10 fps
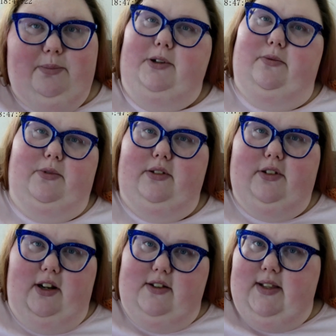but we'll
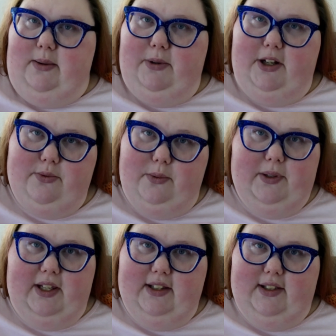cross that bridge when
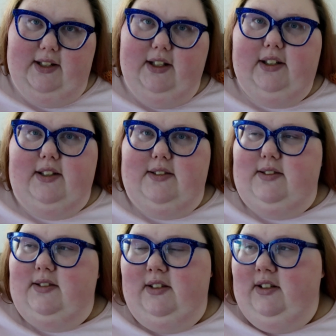we get there, because